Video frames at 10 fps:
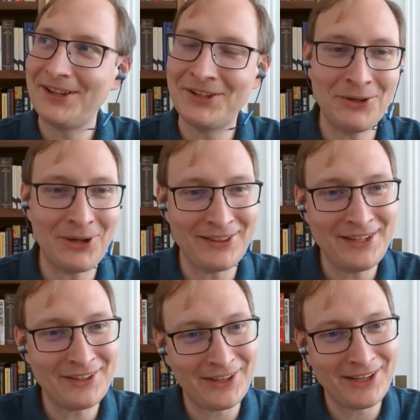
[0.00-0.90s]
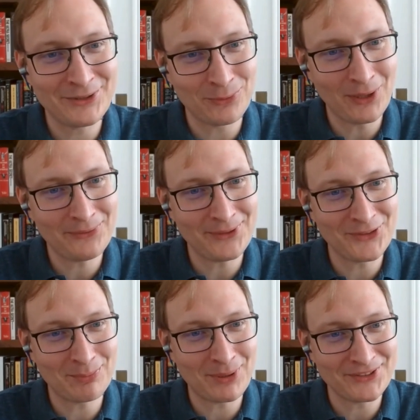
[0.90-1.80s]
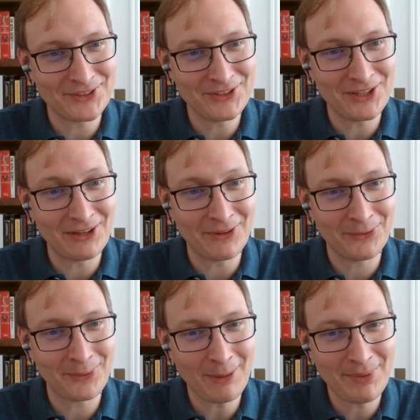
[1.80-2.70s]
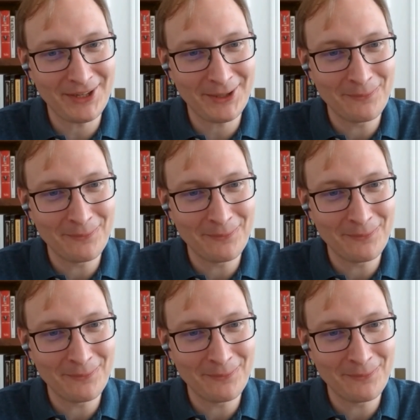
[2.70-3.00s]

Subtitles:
I think his wife is the president of Anthropic.